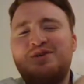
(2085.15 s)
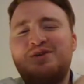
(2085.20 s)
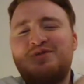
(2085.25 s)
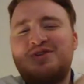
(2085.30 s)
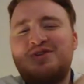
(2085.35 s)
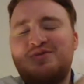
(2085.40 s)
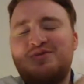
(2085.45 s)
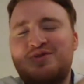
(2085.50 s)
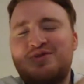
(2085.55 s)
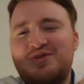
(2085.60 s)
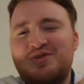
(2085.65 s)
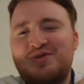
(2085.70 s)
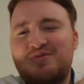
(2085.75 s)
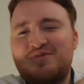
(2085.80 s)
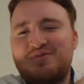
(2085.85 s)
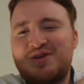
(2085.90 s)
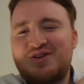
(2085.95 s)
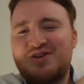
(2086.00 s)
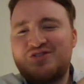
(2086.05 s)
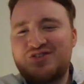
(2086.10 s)
ones were all they're
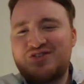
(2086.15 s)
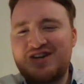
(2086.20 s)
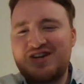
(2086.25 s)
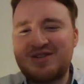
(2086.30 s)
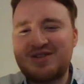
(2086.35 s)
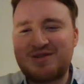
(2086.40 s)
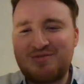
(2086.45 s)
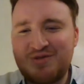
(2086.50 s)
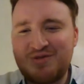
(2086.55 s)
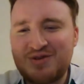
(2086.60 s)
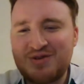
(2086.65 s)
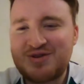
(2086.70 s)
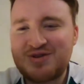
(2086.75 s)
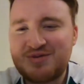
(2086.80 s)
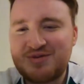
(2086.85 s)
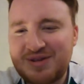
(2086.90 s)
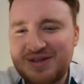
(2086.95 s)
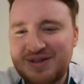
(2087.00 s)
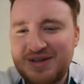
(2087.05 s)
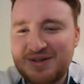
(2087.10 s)
pretty shanty to be honest
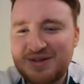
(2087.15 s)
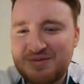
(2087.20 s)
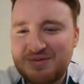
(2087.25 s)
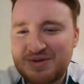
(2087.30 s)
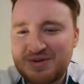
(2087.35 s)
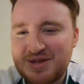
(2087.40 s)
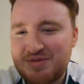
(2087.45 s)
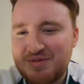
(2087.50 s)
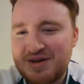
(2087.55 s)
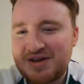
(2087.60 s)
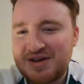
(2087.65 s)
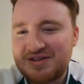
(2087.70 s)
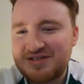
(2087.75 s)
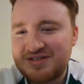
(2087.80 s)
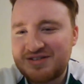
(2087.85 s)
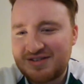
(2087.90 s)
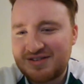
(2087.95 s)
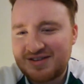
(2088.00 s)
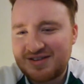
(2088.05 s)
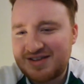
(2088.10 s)
with you. Like they're one of the
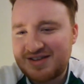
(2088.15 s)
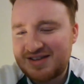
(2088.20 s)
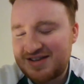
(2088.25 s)
best. They were